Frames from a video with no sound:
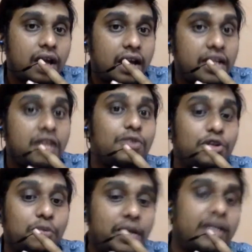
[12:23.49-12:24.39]
unable
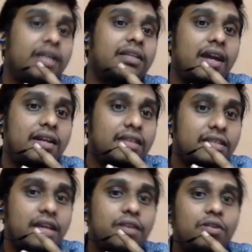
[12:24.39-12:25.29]
to predict that the
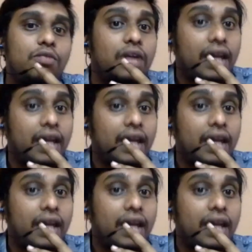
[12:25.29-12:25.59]
cyclone would